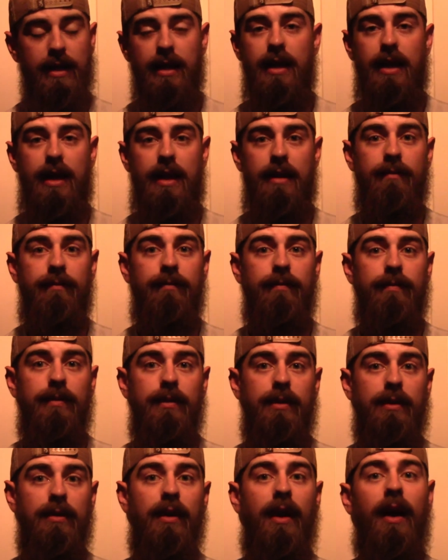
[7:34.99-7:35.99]
If
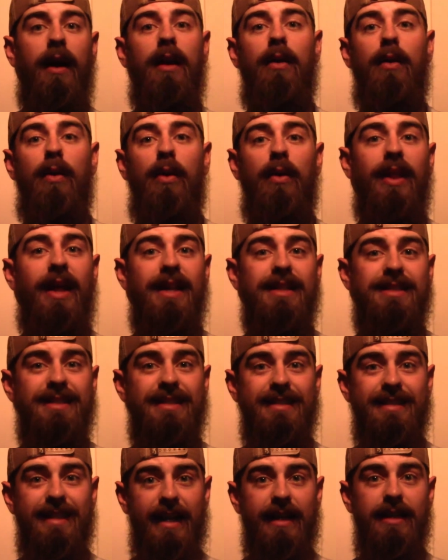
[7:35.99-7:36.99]
you're not all that
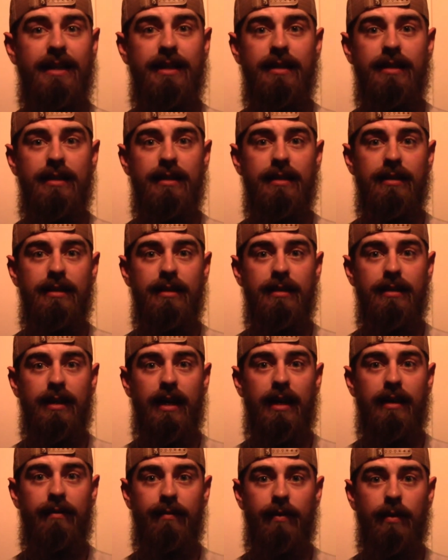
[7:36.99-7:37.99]
steady
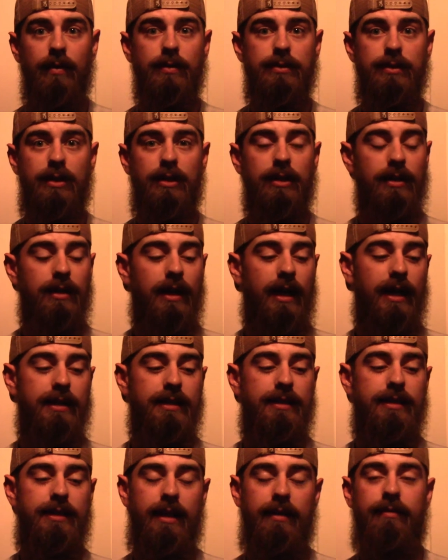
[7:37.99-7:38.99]
at full draw, I
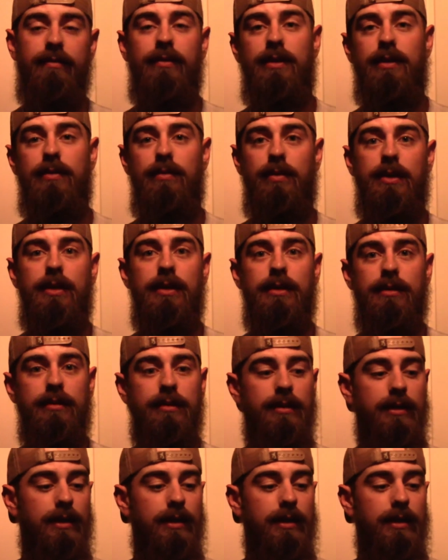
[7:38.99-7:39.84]
definitely would